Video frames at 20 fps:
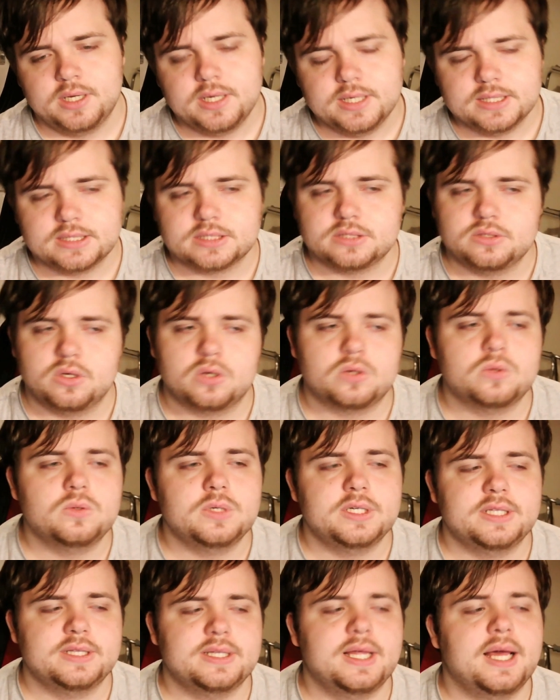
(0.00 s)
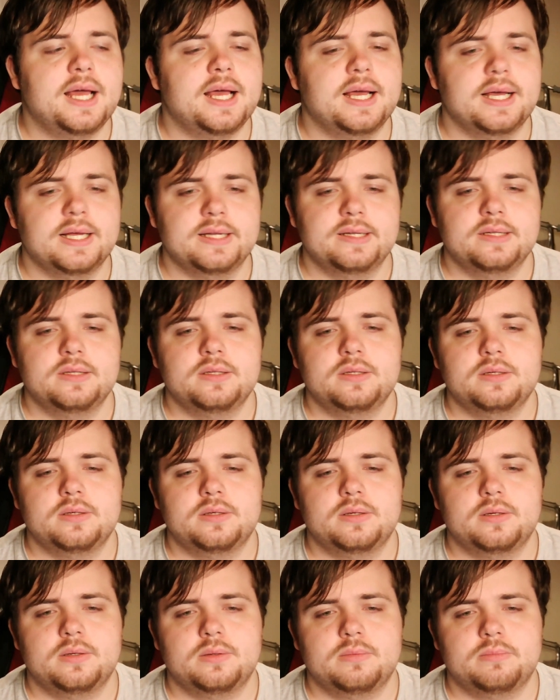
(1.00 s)
It's not all in their head,
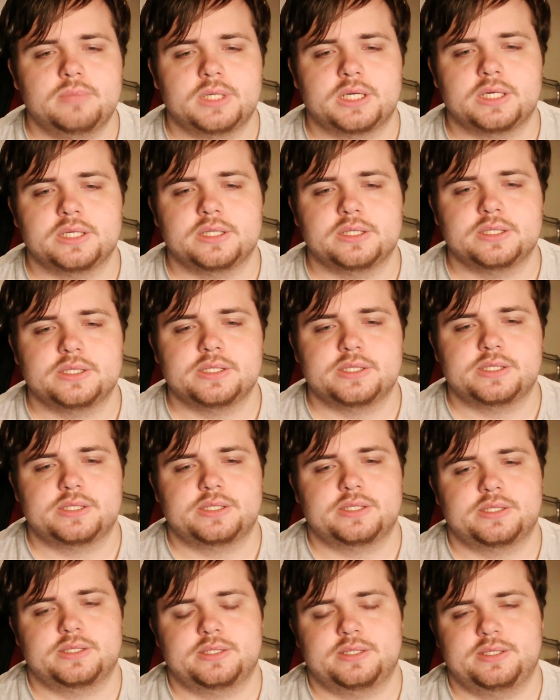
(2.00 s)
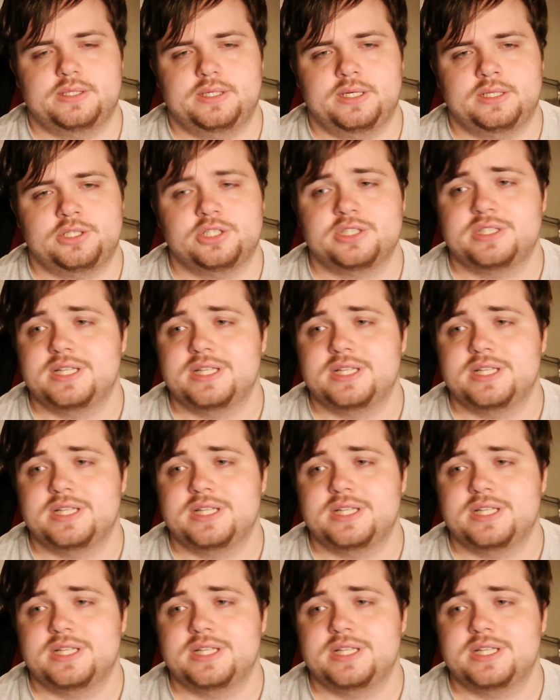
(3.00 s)
because it just